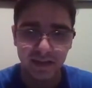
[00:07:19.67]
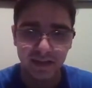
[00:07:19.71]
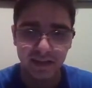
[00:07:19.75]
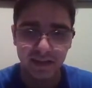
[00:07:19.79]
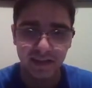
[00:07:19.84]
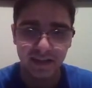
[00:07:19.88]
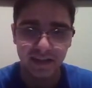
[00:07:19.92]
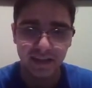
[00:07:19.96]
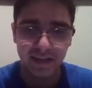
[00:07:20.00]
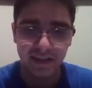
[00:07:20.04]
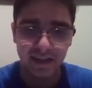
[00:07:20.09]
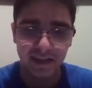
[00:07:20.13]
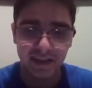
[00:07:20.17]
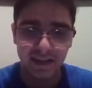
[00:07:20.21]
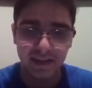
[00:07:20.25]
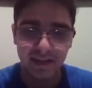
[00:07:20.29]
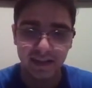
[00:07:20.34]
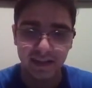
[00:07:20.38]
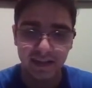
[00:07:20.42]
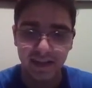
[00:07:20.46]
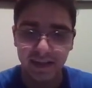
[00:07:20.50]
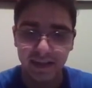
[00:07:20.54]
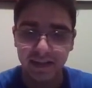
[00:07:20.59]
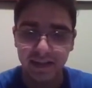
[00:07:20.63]
that
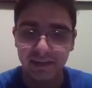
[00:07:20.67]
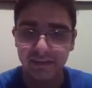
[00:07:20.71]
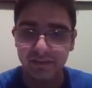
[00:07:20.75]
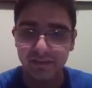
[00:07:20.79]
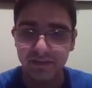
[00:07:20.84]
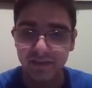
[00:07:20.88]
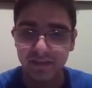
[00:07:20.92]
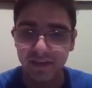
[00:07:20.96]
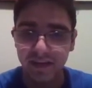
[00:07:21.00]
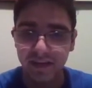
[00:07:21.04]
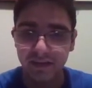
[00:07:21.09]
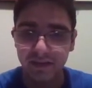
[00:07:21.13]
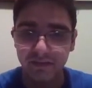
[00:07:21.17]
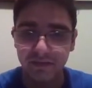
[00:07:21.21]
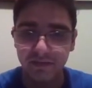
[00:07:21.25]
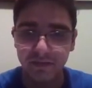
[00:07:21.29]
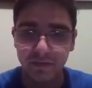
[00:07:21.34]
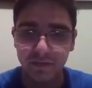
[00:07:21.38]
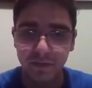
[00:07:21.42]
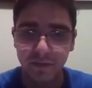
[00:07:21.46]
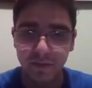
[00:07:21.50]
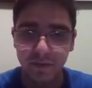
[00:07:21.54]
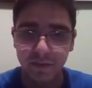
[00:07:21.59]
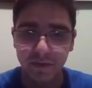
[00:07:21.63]
if
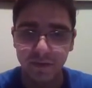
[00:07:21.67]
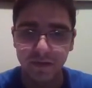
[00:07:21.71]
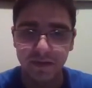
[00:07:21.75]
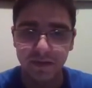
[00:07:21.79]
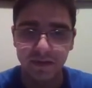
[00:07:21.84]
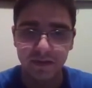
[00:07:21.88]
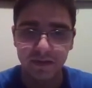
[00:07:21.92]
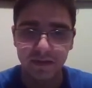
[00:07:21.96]
f4,